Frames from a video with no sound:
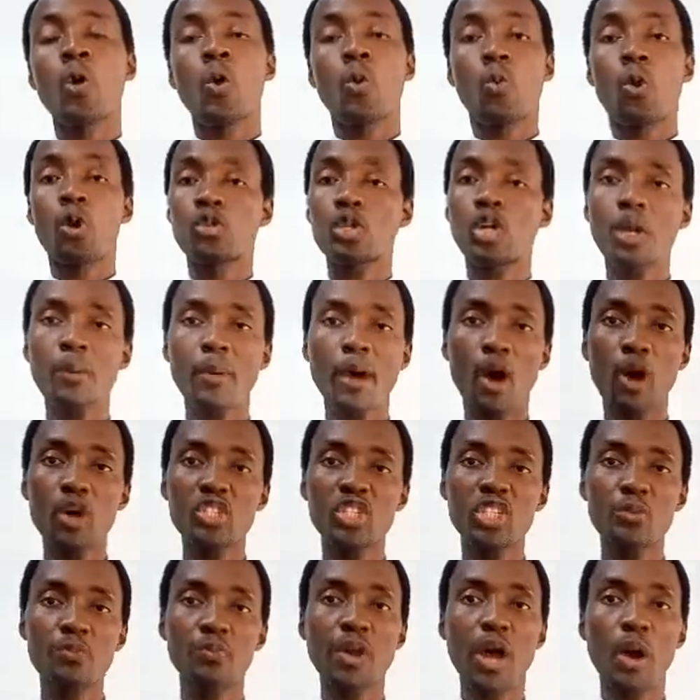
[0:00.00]
When we talk about
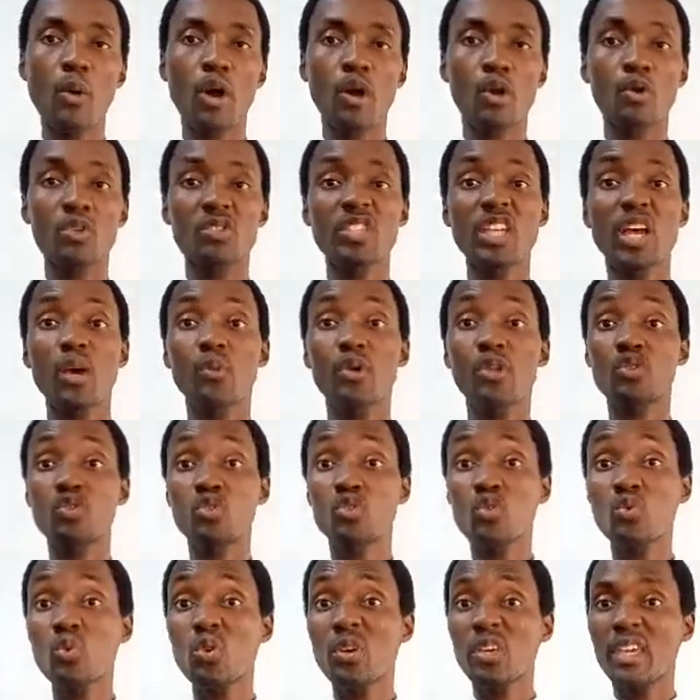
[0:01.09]
algebra, we're concerned with
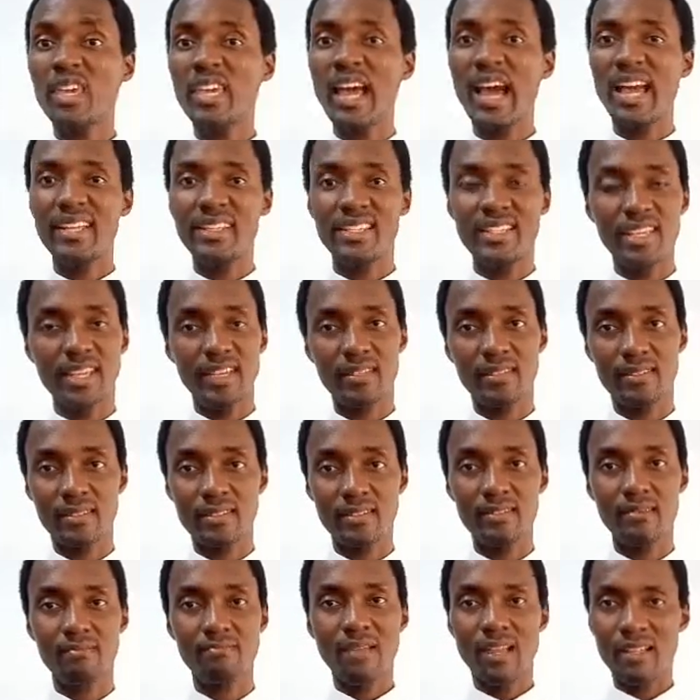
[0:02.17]
2 key
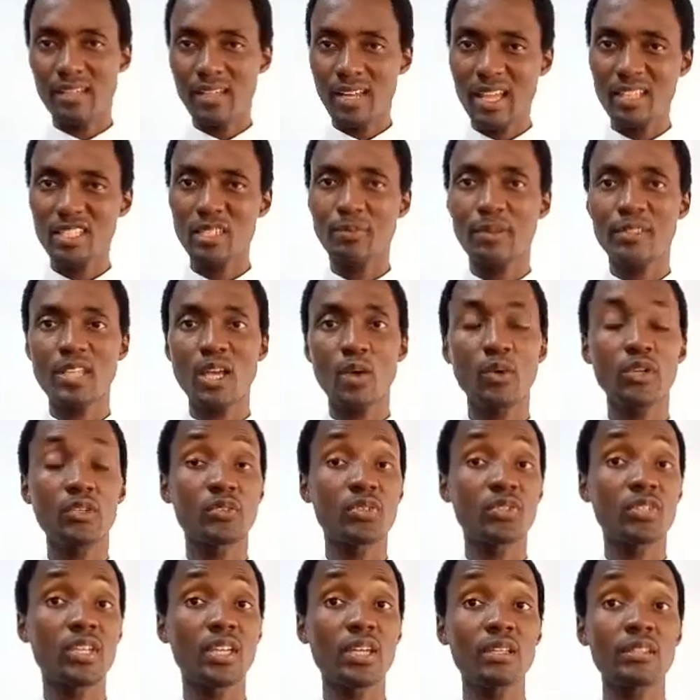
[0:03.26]
ideas. That's a better way to
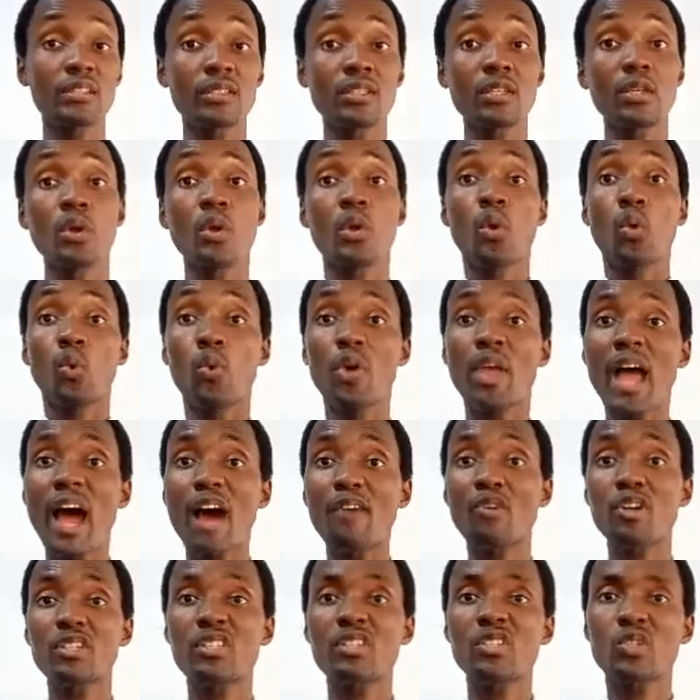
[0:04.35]
say it. We have
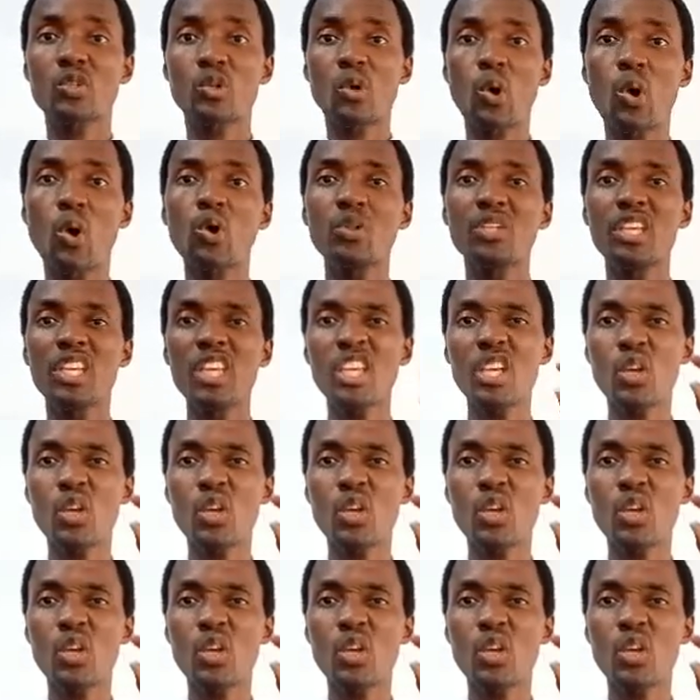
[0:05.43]
what is called